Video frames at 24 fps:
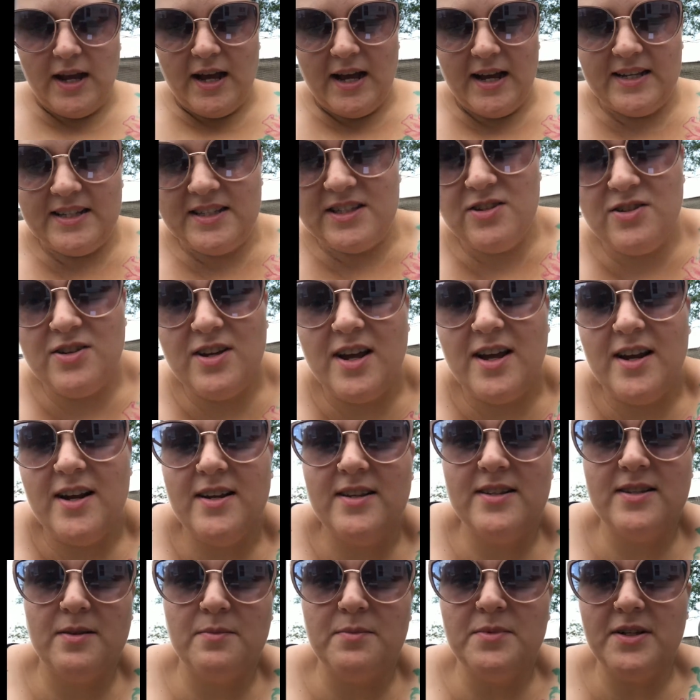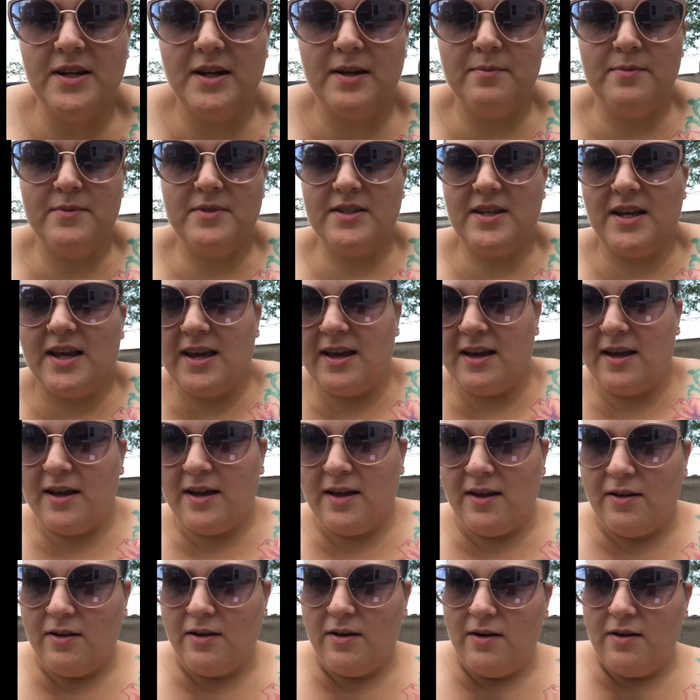I still kind of sometimes
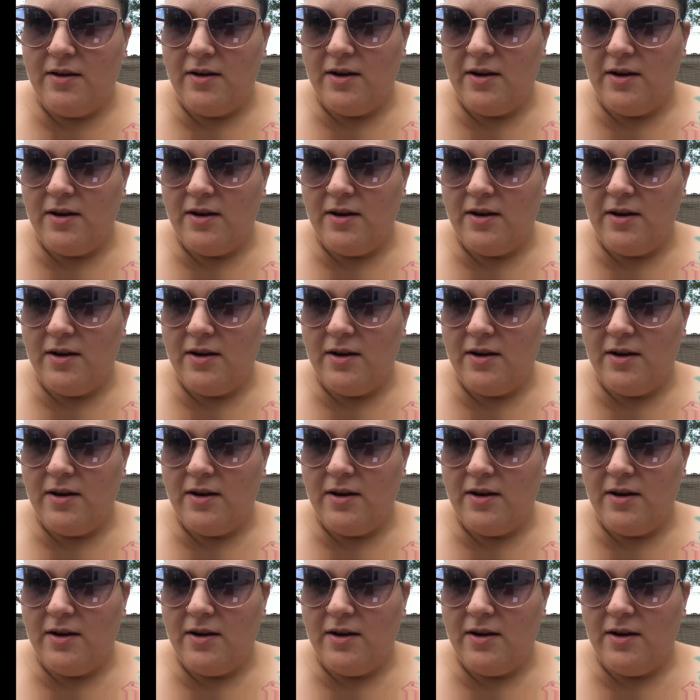had